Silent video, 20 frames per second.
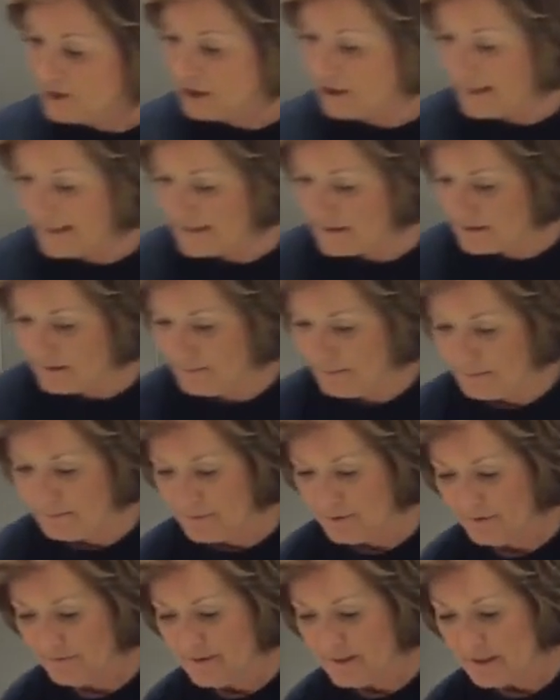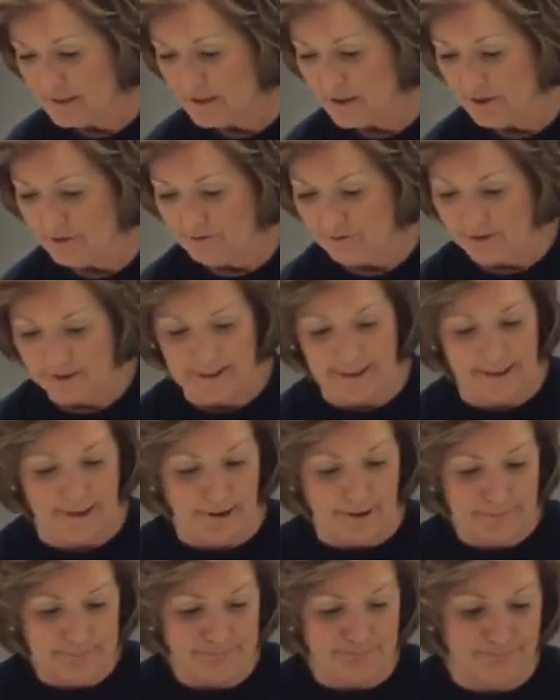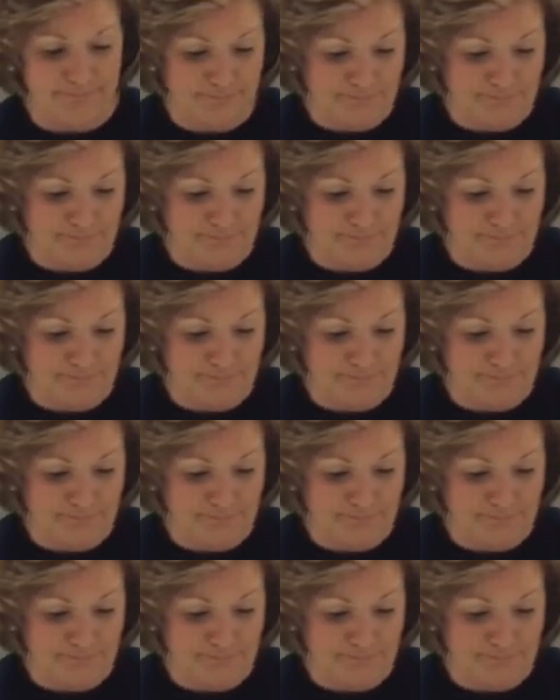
All right, so let me move this over here.